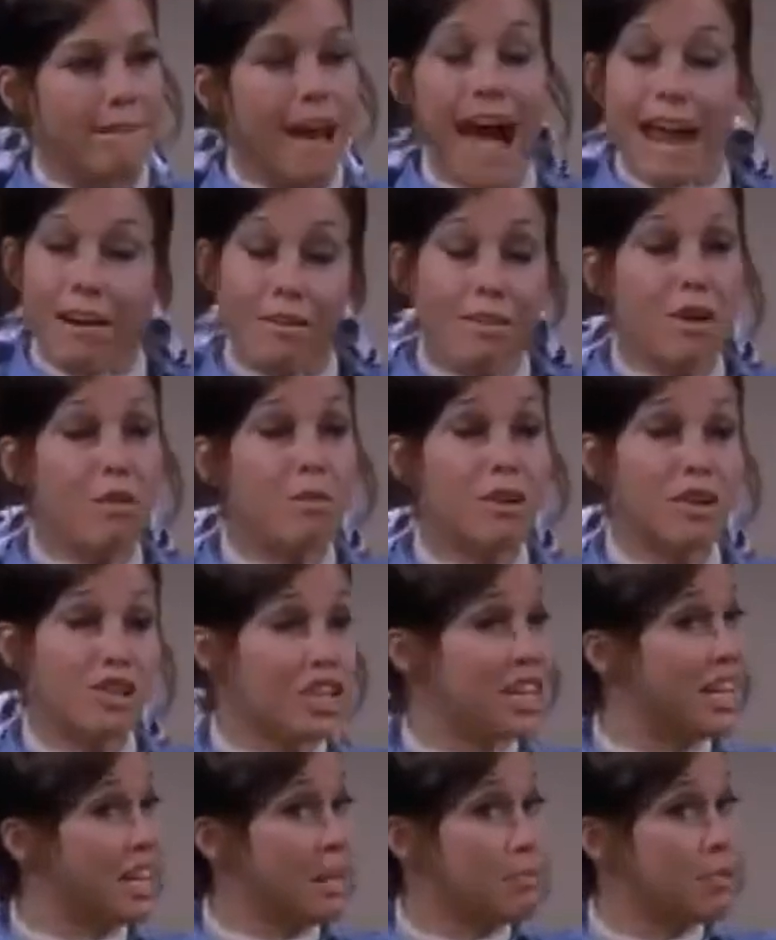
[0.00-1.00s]
I don't know
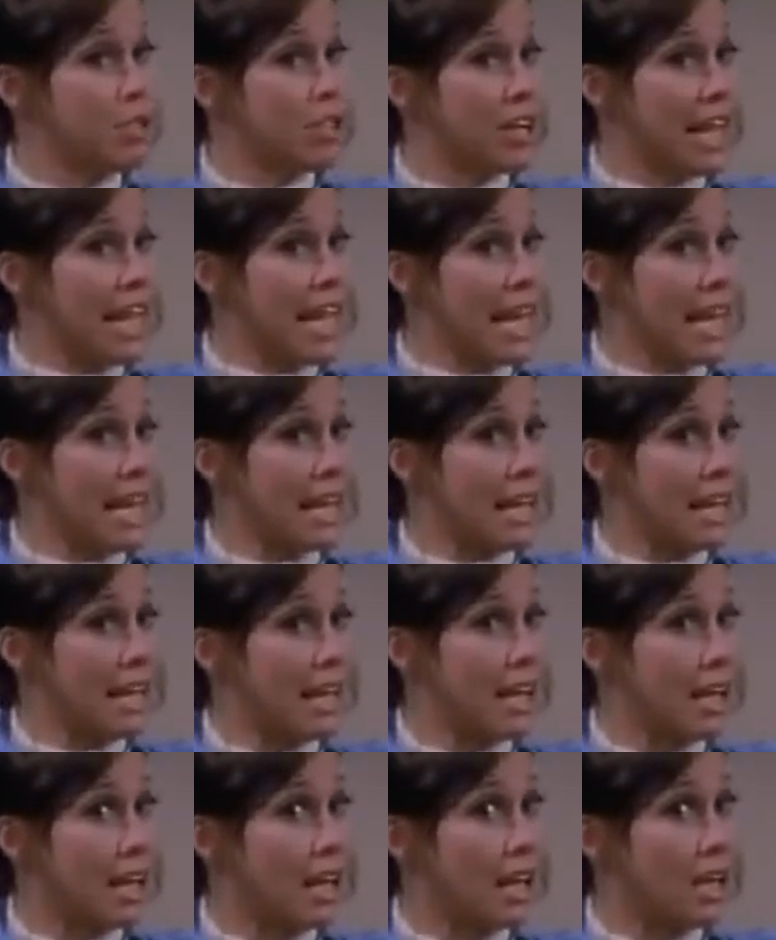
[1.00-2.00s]
where she keeps her
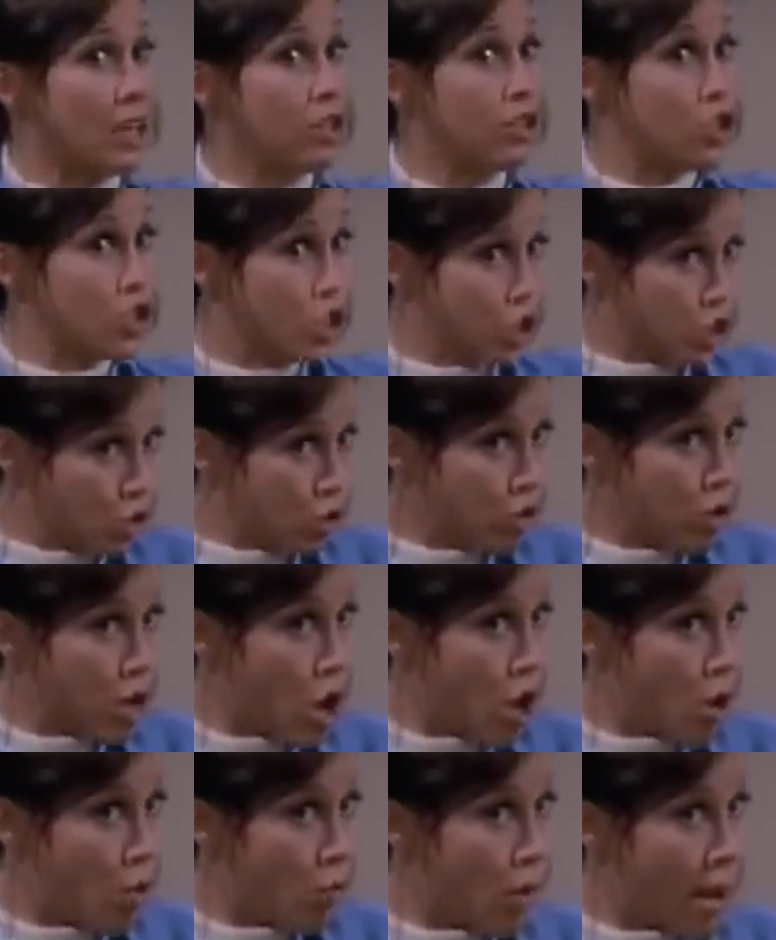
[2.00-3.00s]
key. Do you
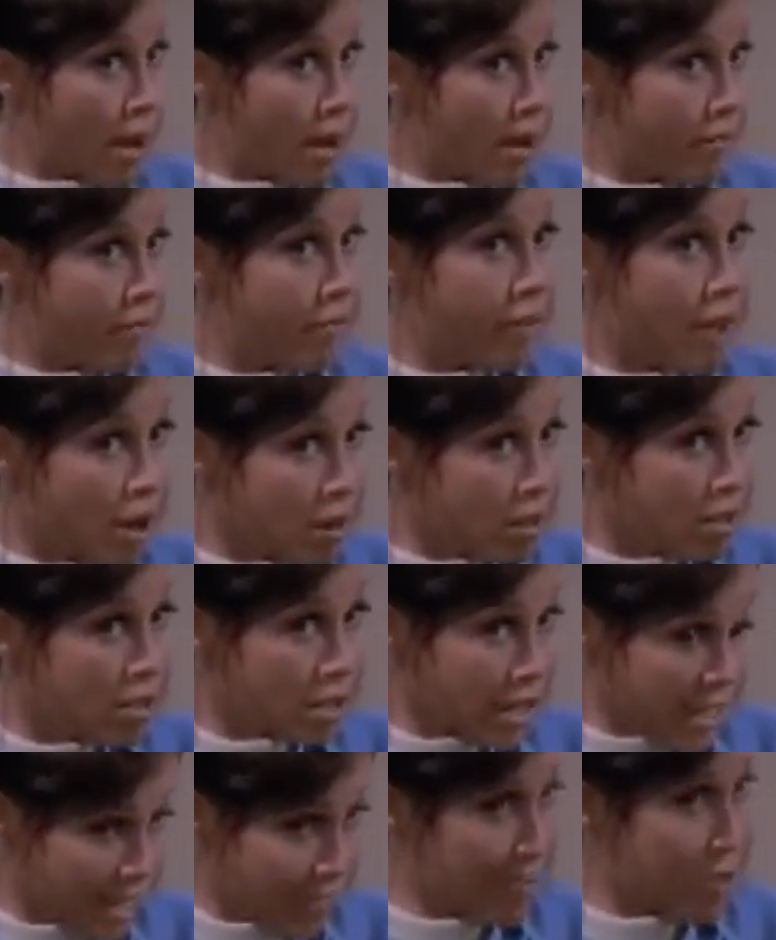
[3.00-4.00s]
know where
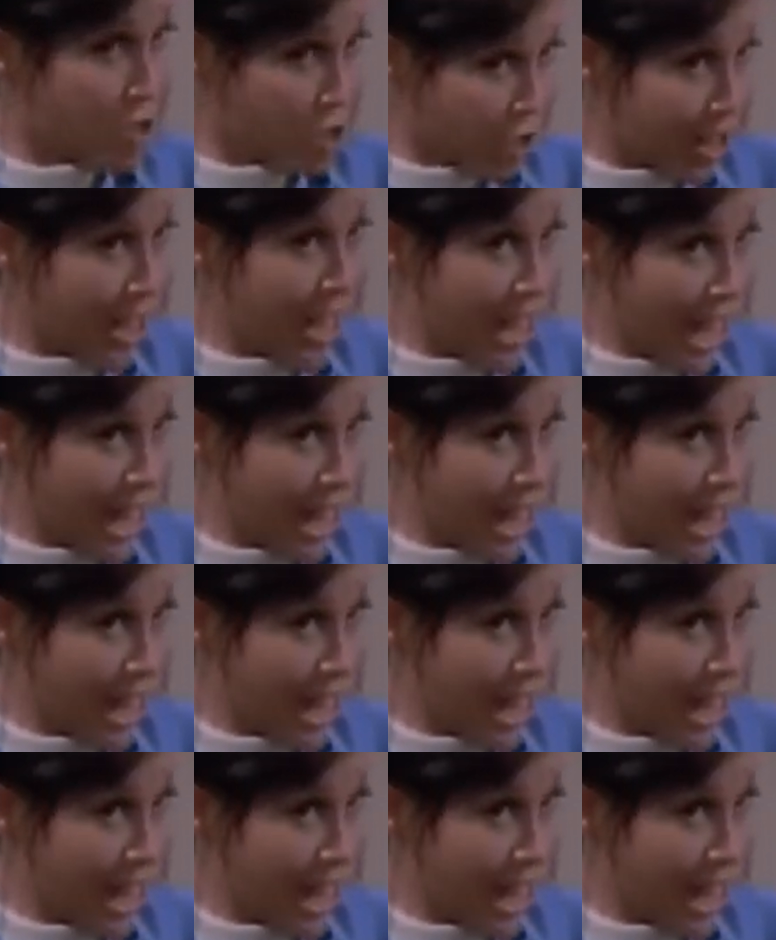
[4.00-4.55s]
Florence keeps her key?